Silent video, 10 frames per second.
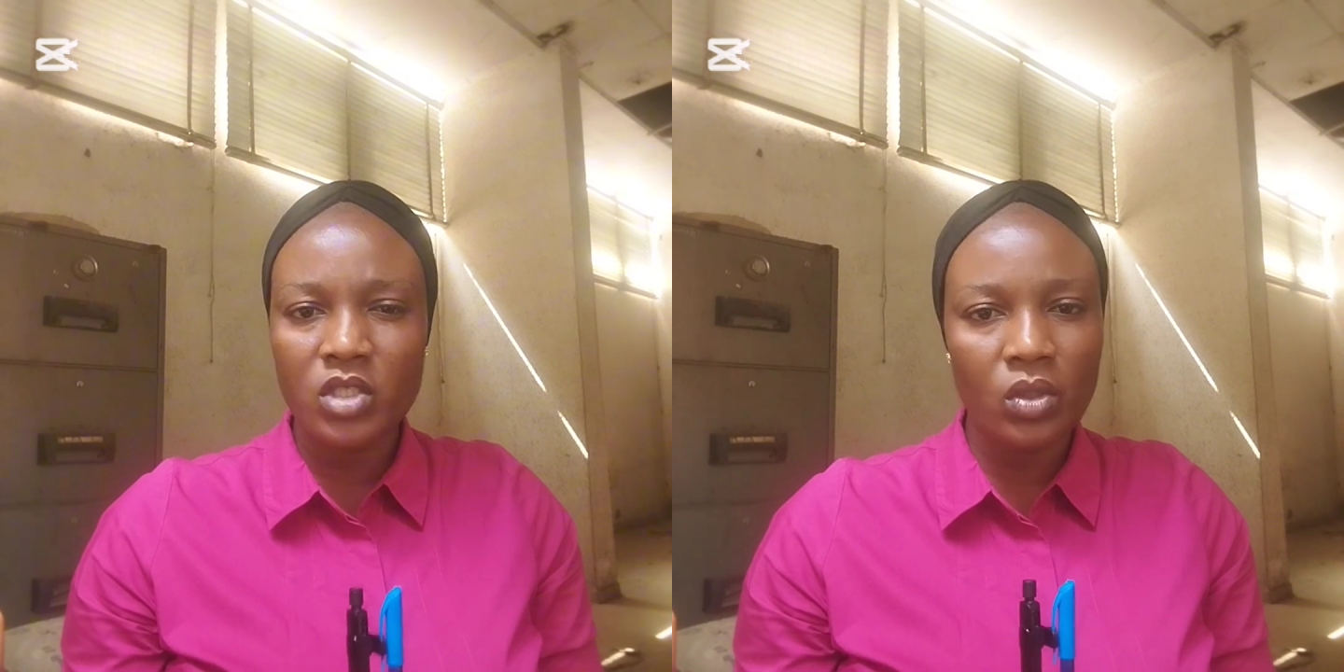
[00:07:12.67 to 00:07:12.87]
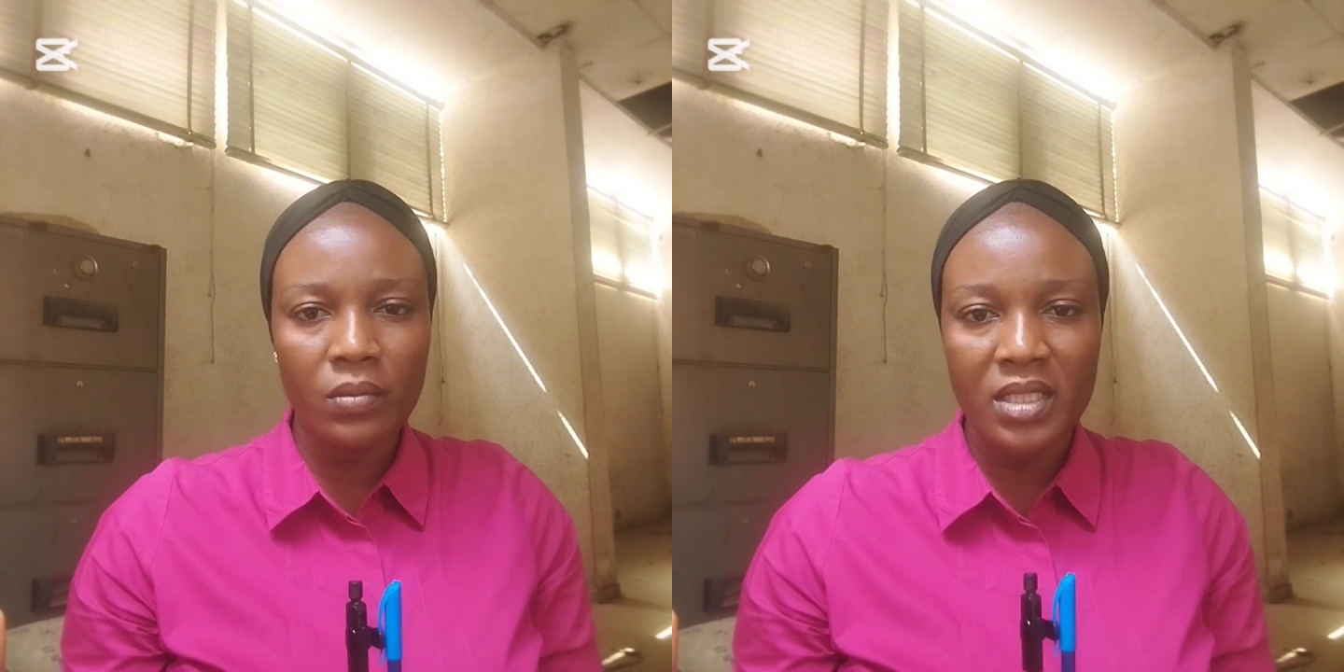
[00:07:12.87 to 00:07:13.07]

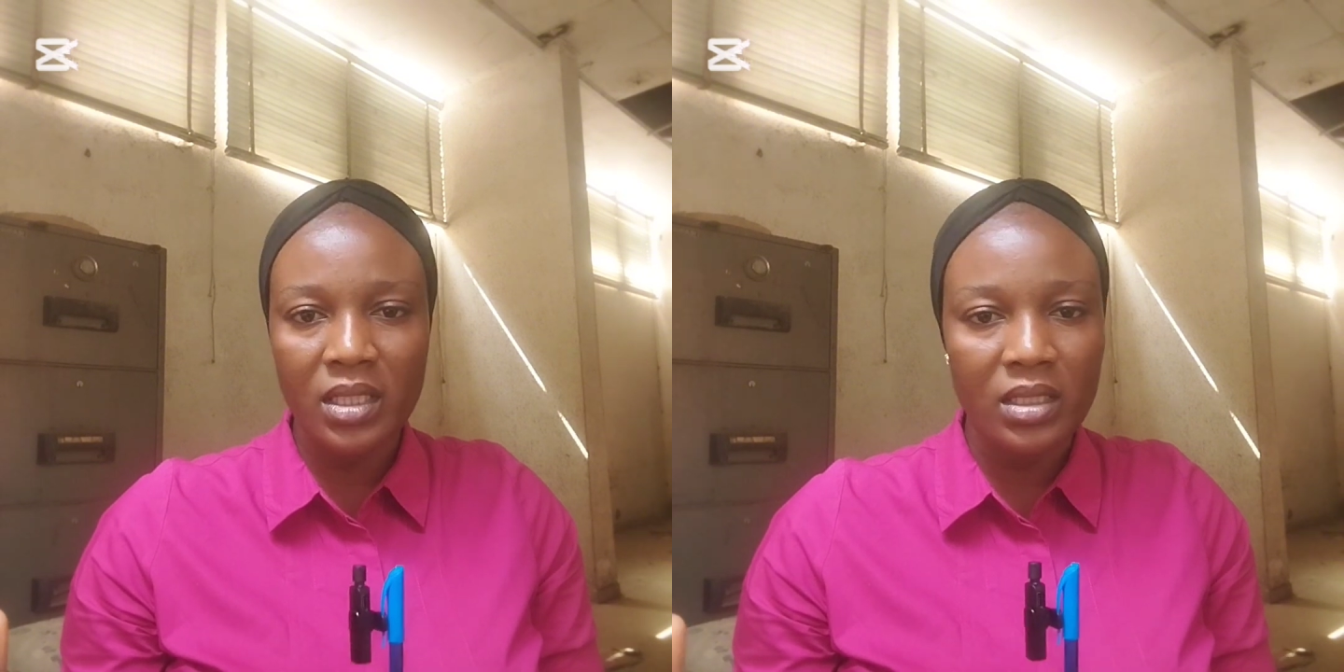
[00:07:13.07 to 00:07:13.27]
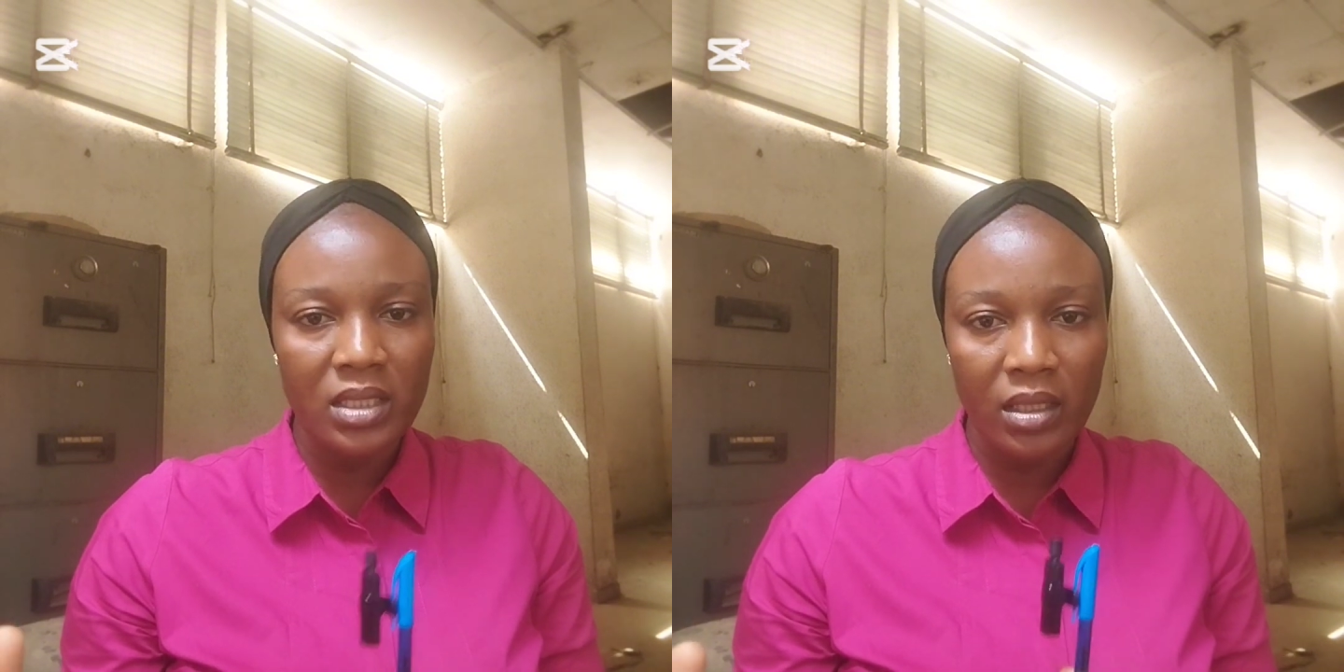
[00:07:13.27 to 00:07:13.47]
jobs in
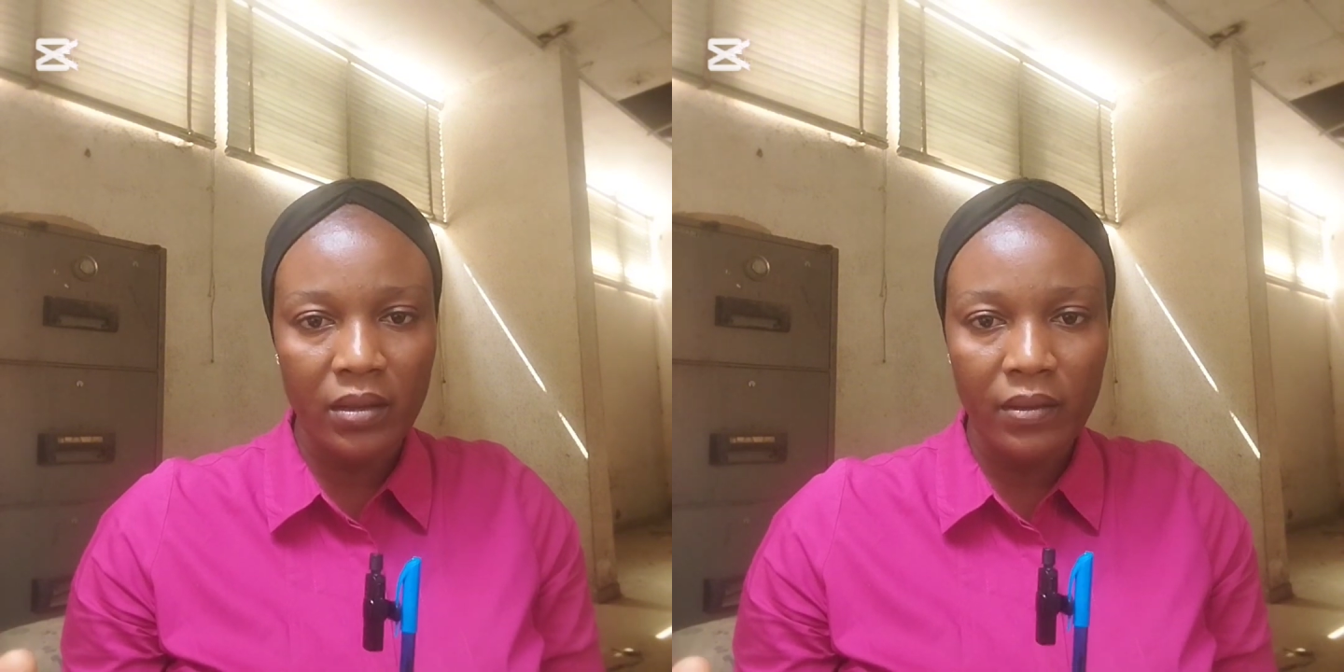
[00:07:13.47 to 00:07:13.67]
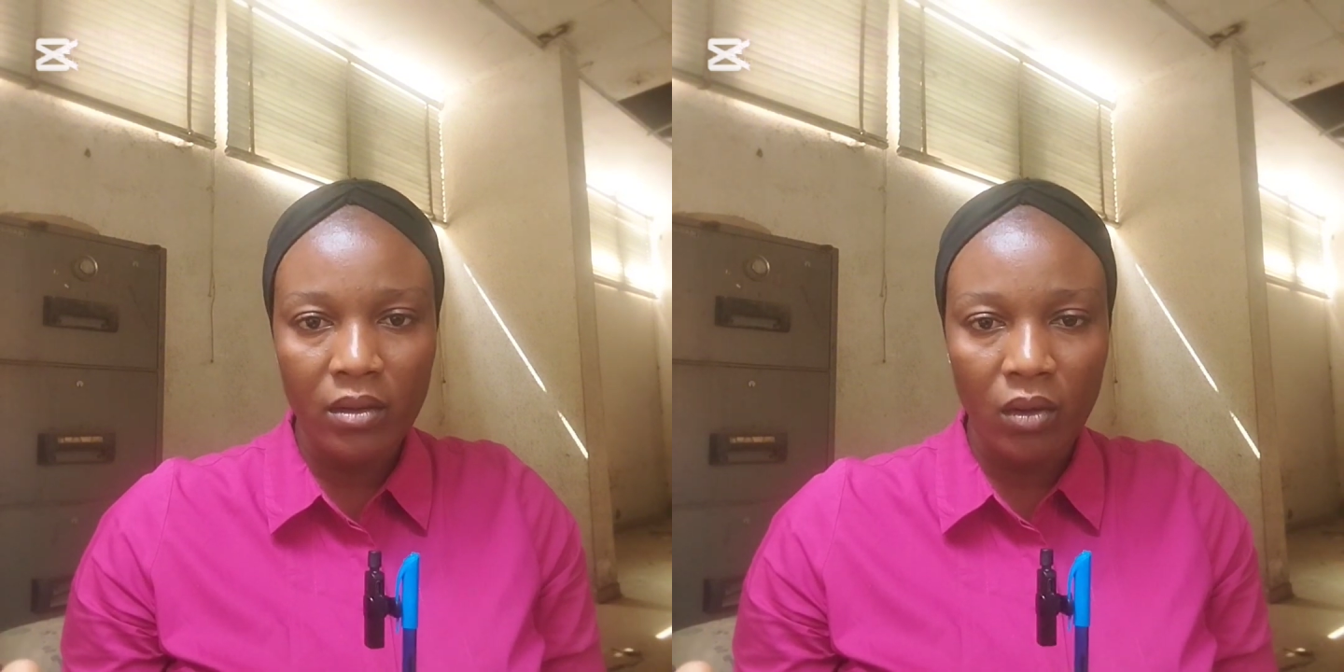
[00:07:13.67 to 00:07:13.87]
a day
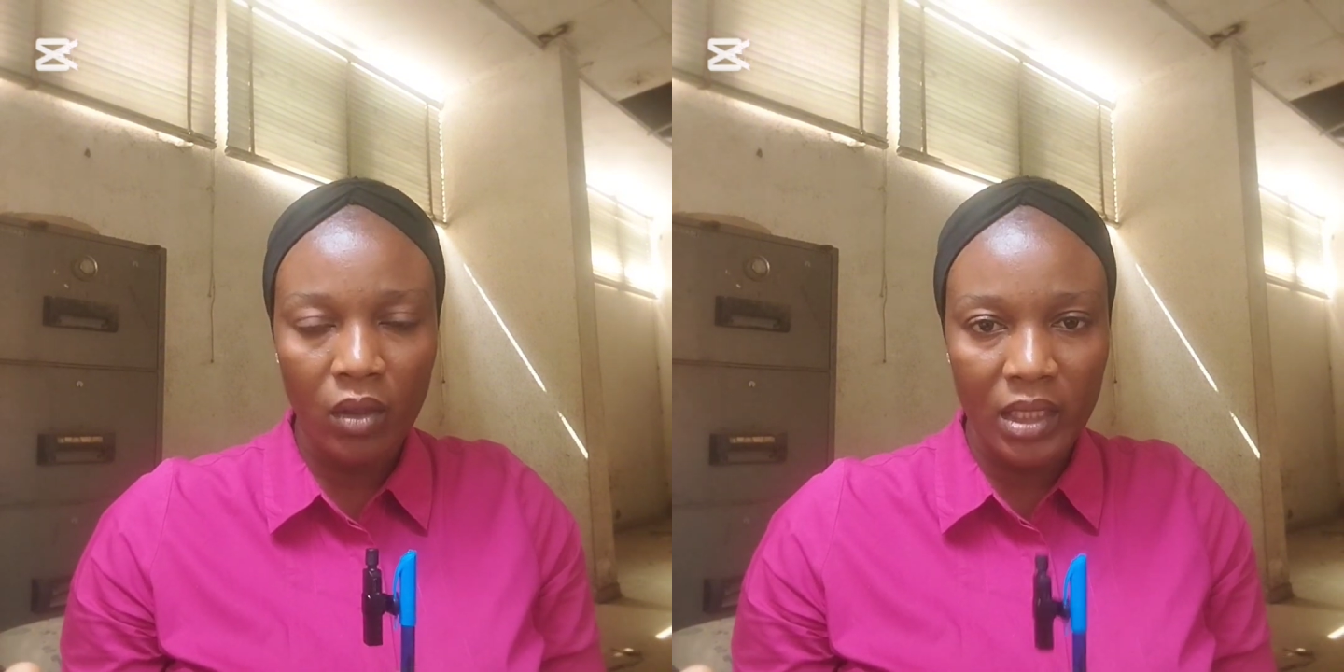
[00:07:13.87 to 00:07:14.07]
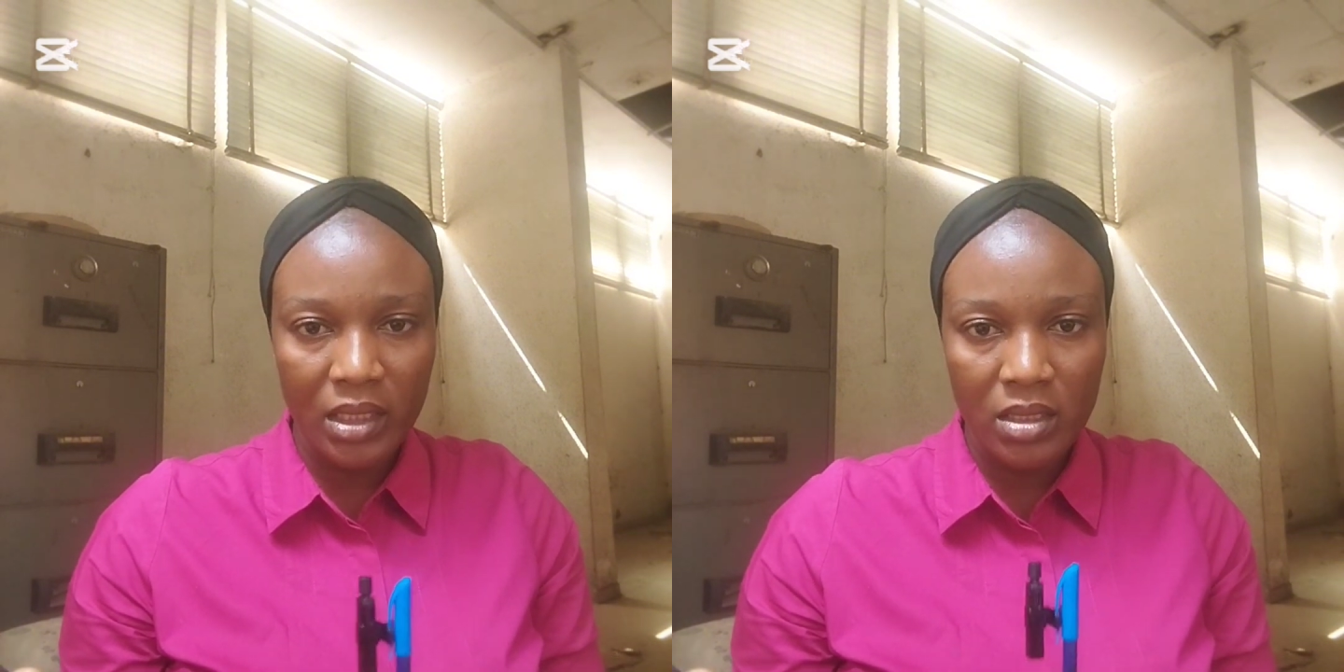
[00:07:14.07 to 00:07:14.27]

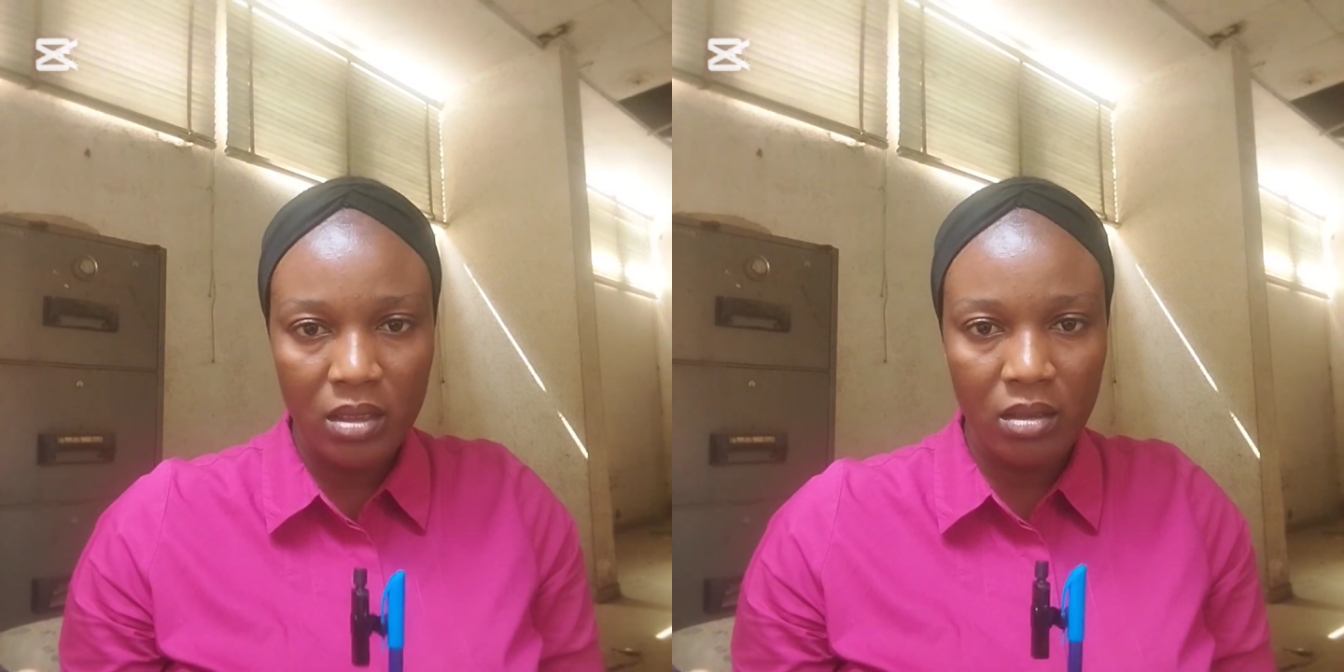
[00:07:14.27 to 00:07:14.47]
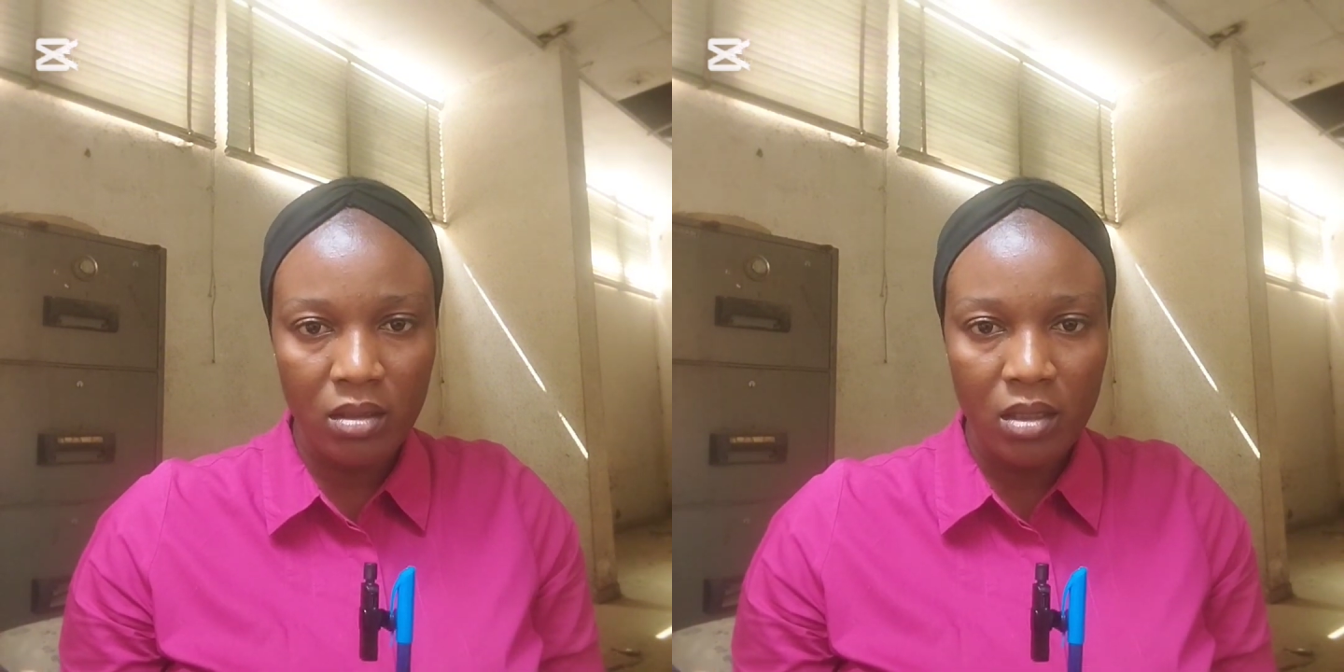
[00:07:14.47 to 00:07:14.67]
on LinkedIn.